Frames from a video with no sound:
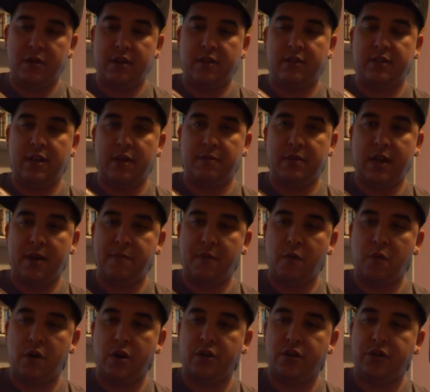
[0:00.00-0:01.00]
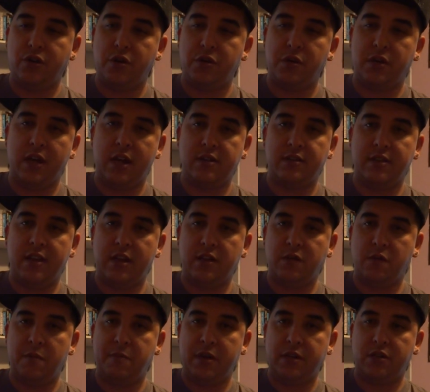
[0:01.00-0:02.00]
but at the same time I want to show you guys, and
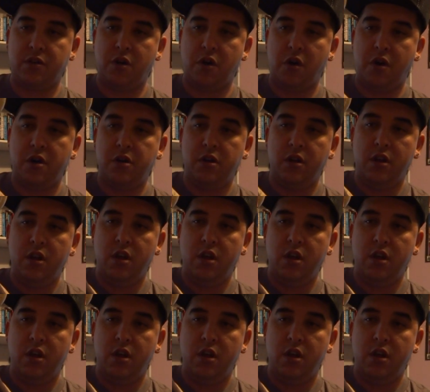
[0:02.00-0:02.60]
that's what makes it hard.